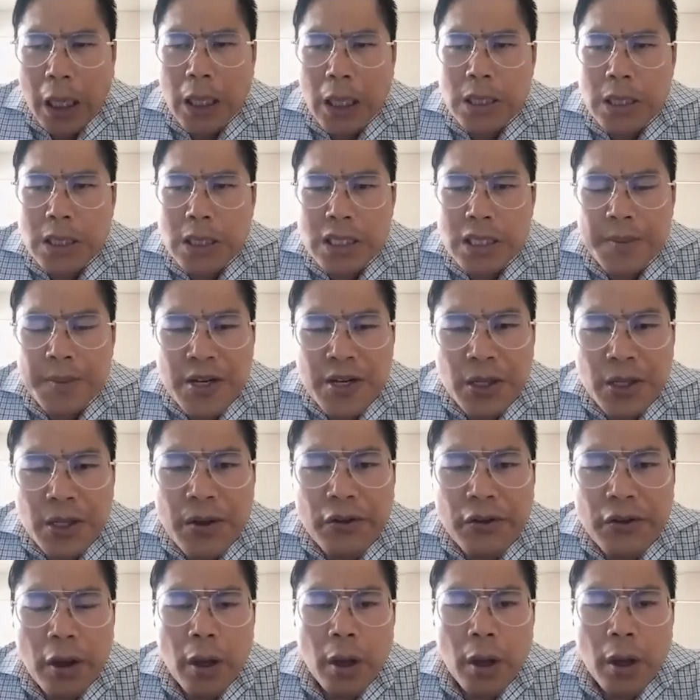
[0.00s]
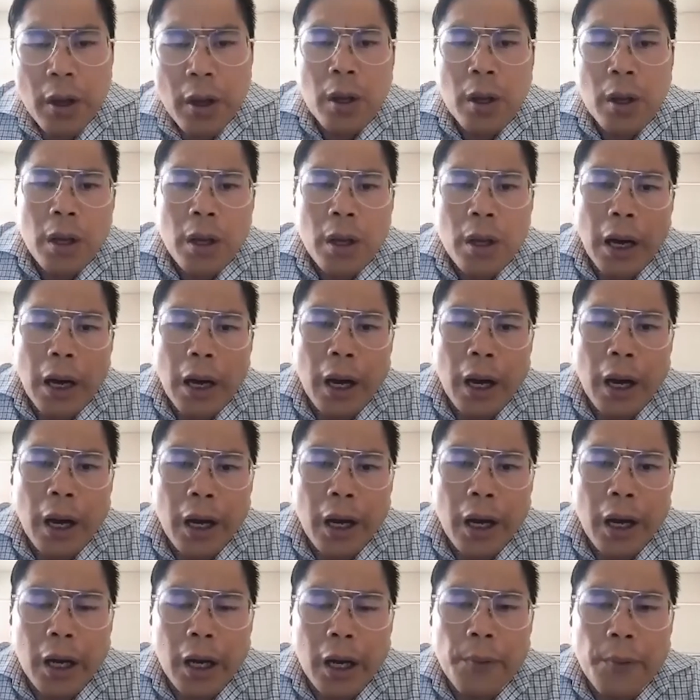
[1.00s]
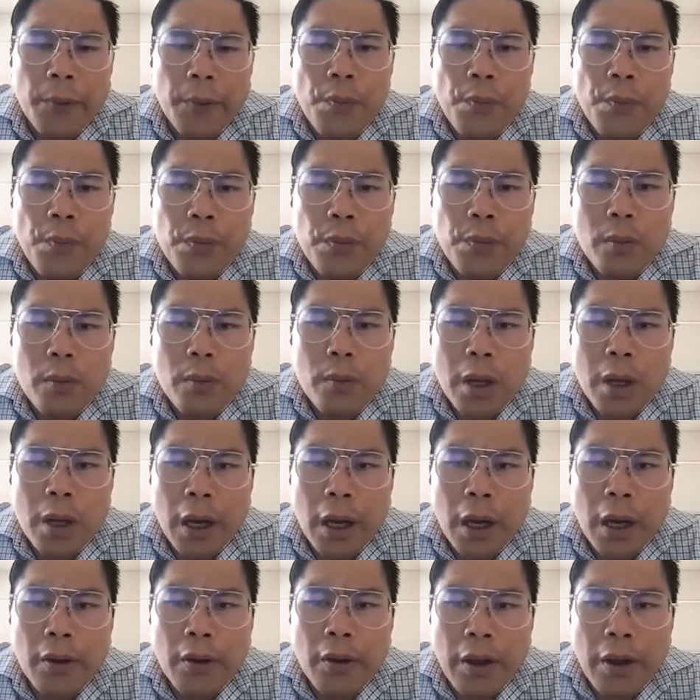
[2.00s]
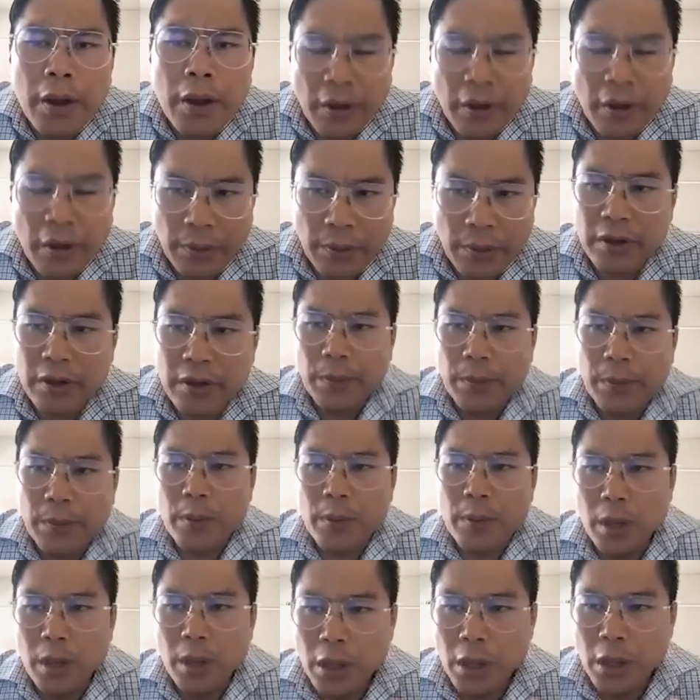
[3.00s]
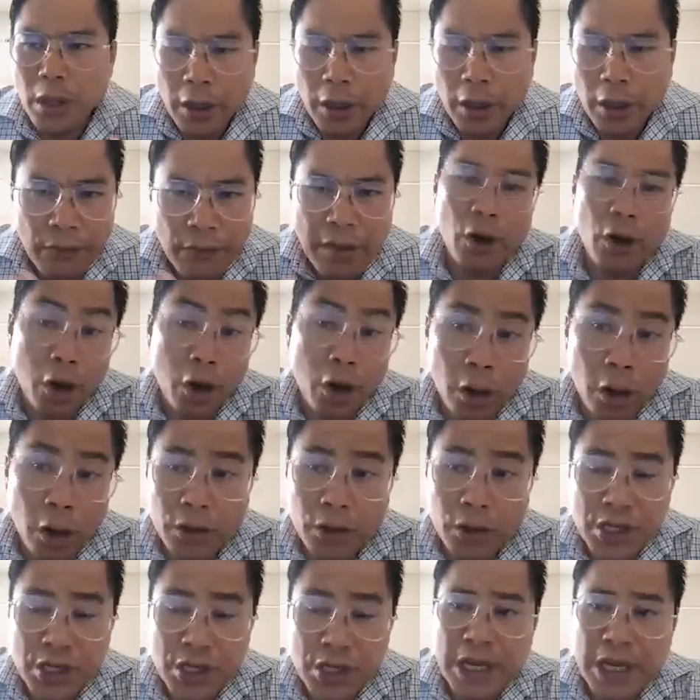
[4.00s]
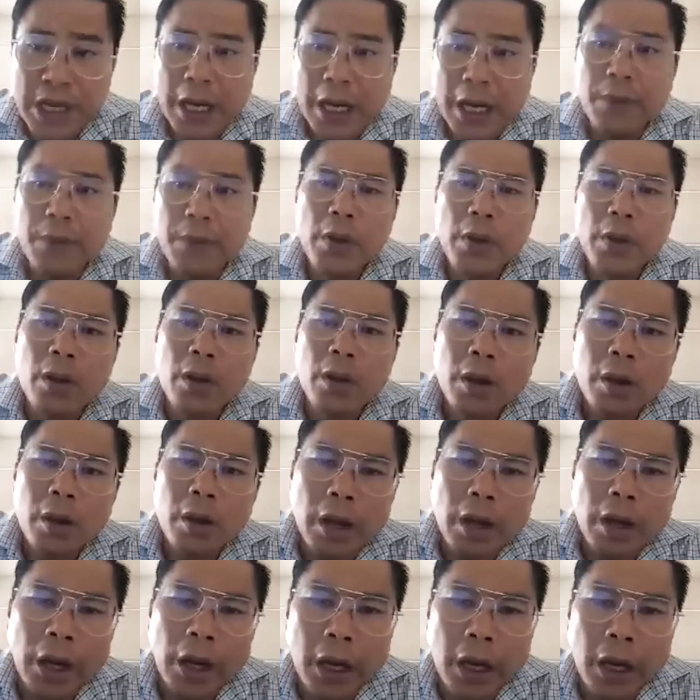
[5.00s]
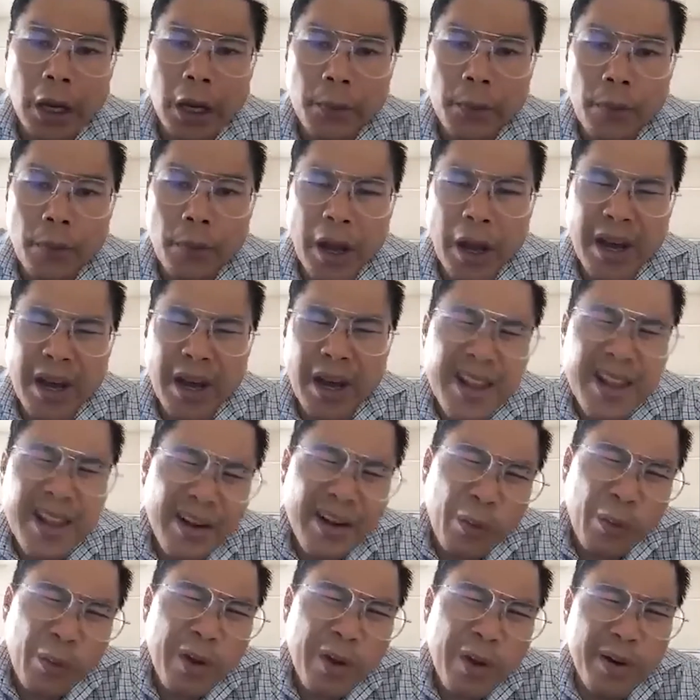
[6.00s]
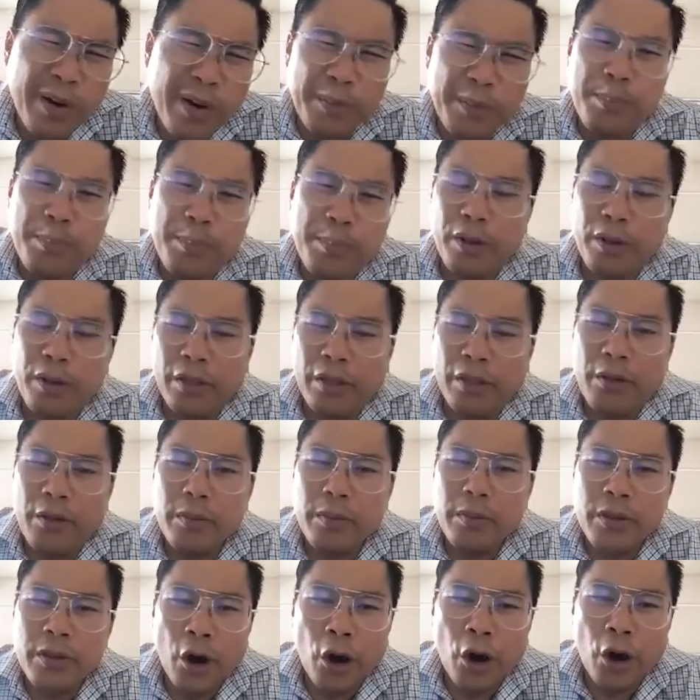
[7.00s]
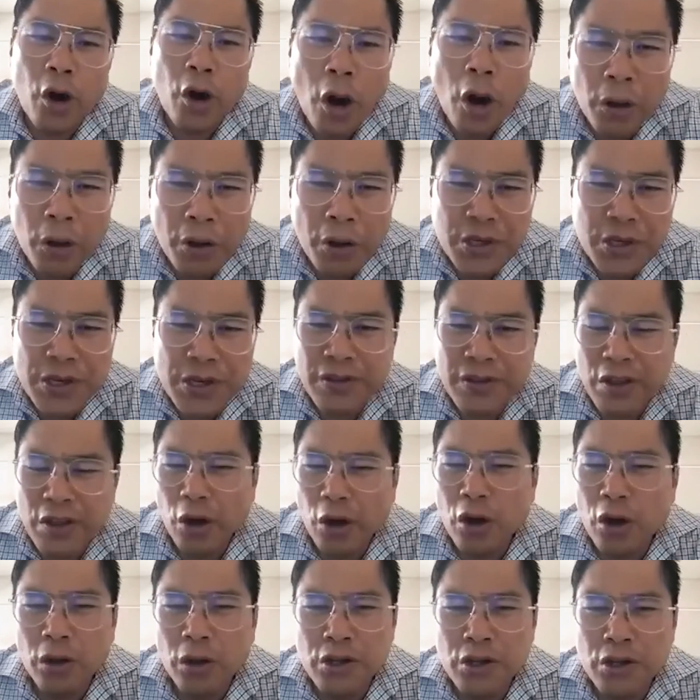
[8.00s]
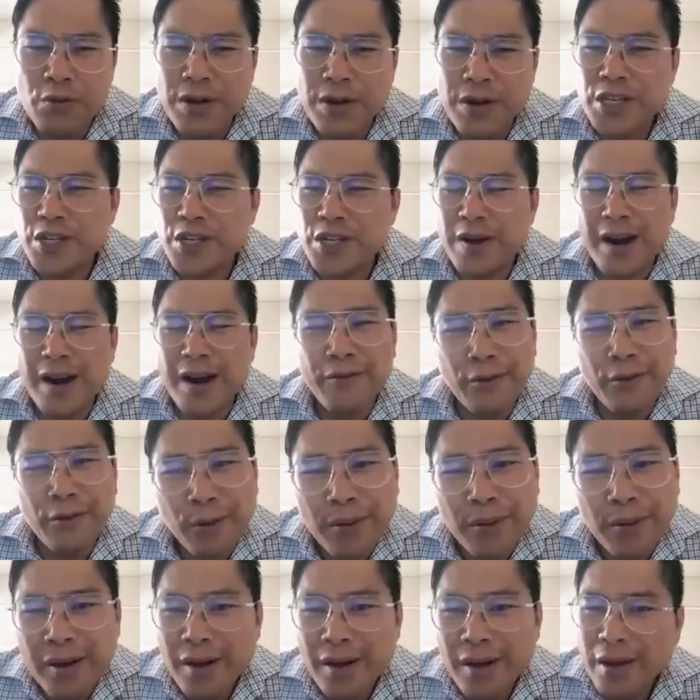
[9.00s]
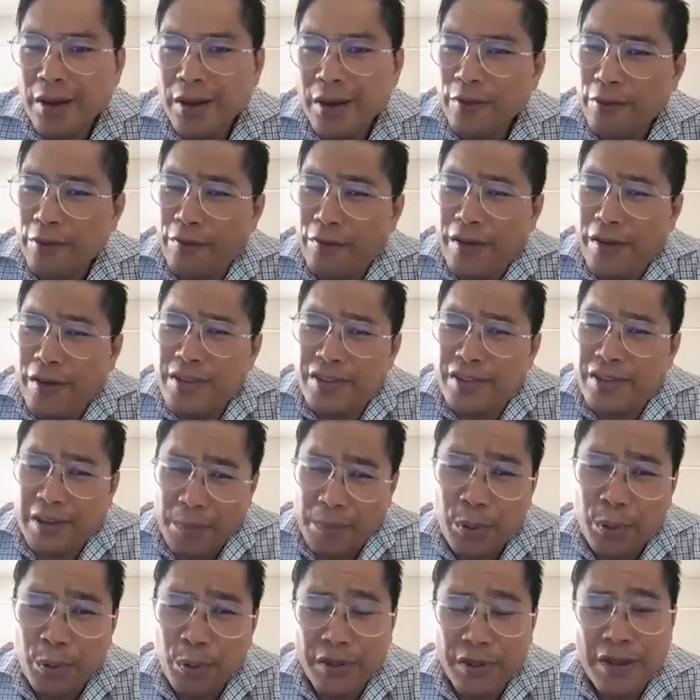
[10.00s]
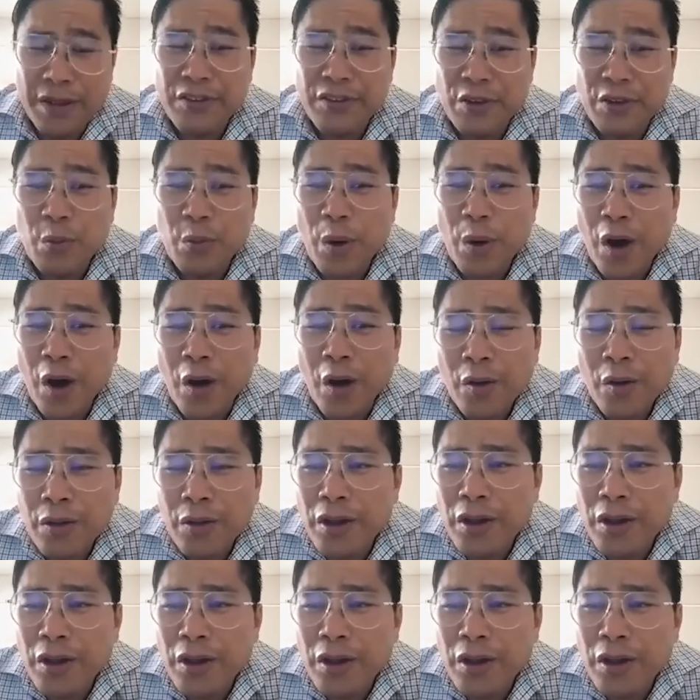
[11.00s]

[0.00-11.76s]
specialist. Sometimes, given how busy the oncologists are, and we don't want to bother the oncologist and the oncology registrar for very simple things as well.